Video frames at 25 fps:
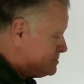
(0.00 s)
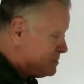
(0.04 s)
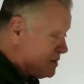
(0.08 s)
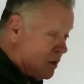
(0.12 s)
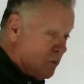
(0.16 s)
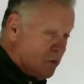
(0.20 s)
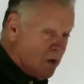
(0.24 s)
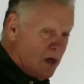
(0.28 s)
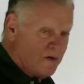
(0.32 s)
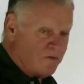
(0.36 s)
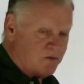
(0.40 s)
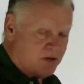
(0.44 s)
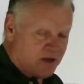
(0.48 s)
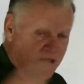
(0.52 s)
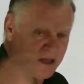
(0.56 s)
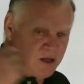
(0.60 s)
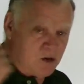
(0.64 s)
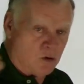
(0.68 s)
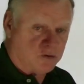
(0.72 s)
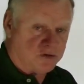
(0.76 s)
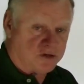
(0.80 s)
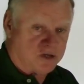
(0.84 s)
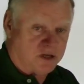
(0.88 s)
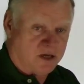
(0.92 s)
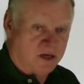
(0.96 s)
and we'll have an
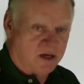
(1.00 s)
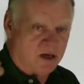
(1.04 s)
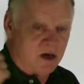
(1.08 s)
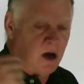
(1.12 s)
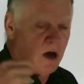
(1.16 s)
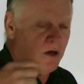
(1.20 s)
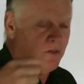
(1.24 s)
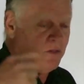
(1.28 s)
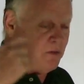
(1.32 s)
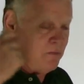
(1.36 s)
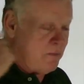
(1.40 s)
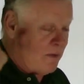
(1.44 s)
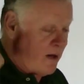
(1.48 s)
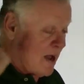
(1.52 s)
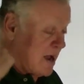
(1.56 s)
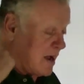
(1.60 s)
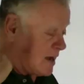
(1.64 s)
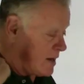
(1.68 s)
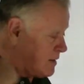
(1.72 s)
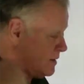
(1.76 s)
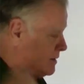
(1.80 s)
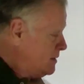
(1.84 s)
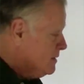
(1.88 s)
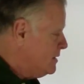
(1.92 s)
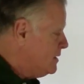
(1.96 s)
EOT on the
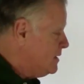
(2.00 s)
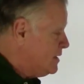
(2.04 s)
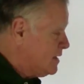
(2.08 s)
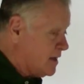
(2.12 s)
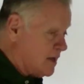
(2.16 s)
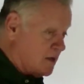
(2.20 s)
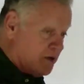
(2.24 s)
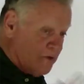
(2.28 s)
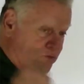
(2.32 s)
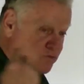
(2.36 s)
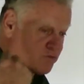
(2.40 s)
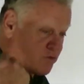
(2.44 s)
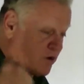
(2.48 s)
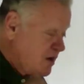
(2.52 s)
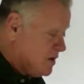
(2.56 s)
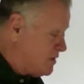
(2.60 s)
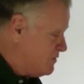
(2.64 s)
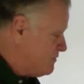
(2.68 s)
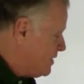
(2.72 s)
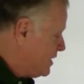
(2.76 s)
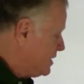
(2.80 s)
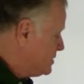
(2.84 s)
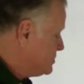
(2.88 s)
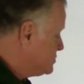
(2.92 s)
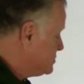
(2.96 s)
back end of train
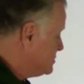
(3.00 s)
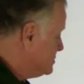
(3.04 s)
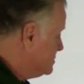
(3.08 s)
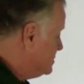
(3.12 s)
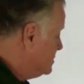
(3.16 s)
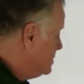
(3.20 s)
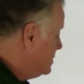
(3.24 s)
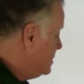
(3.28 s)
device.